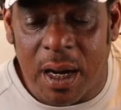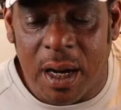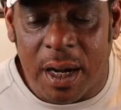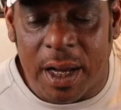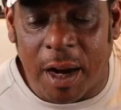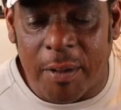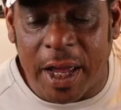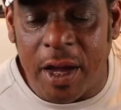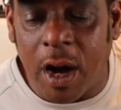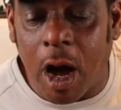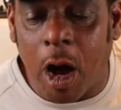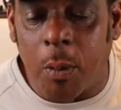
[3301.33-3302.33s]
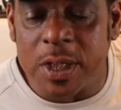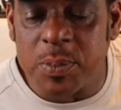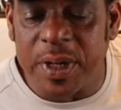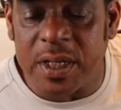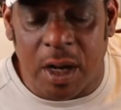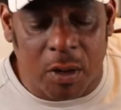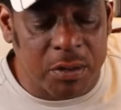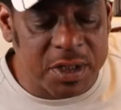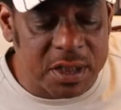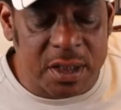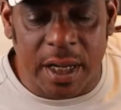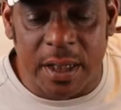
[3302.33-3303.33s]
Uh, and I, he'll always be
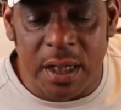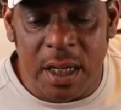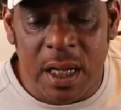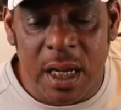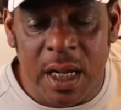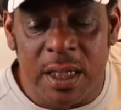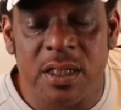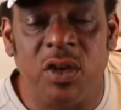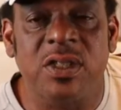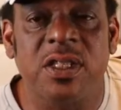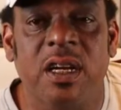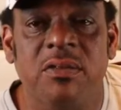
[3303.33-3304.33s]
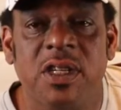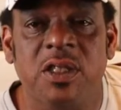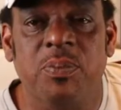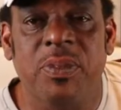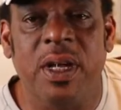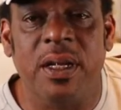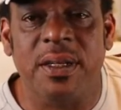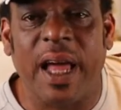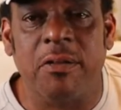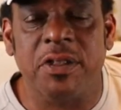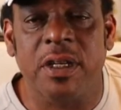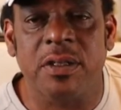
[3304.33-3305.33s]
known as that. So instead of just being
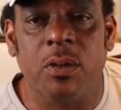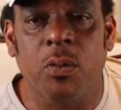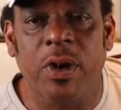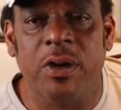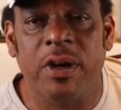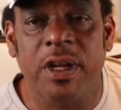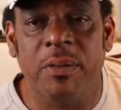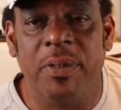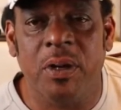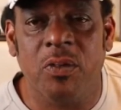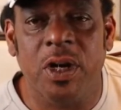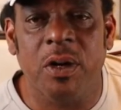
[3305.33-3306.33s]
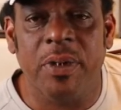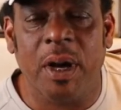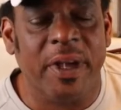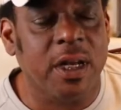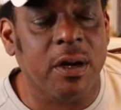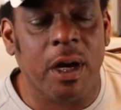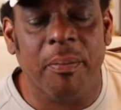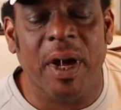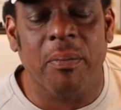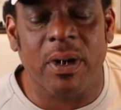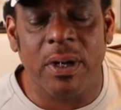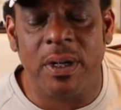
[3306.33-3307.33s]
announced as a winner, he'll be will I mean a, a
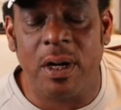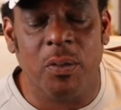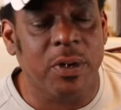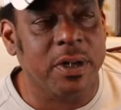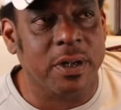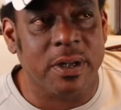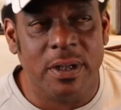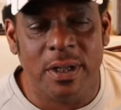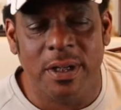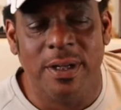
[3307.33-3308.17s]
member, a winner.